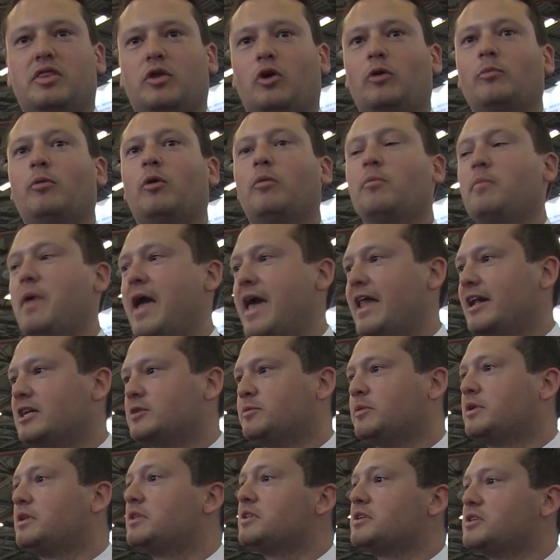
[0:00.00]
thermal
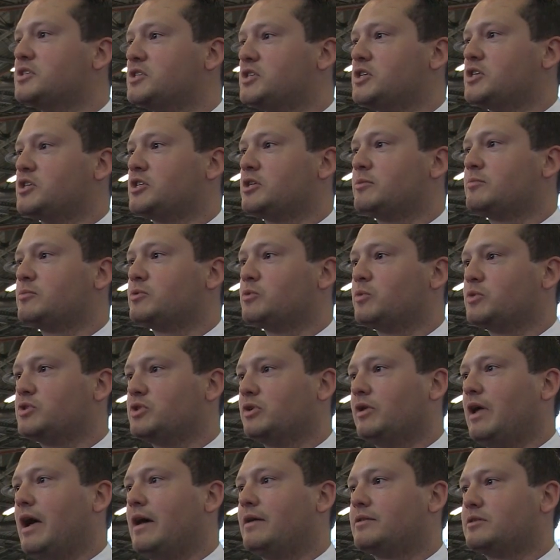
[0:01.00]
management of these systems,
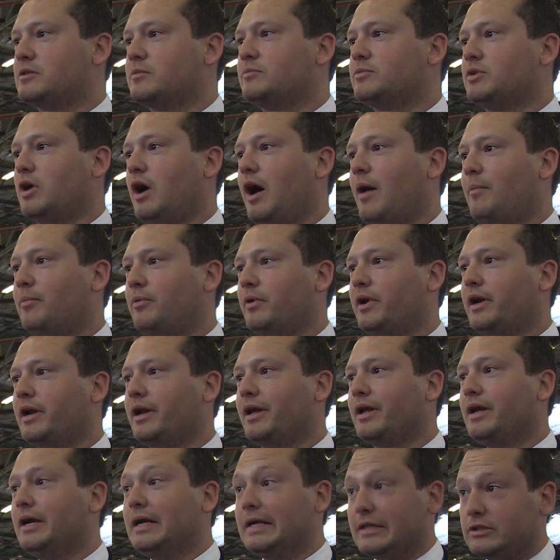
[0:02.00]
which allows them to operate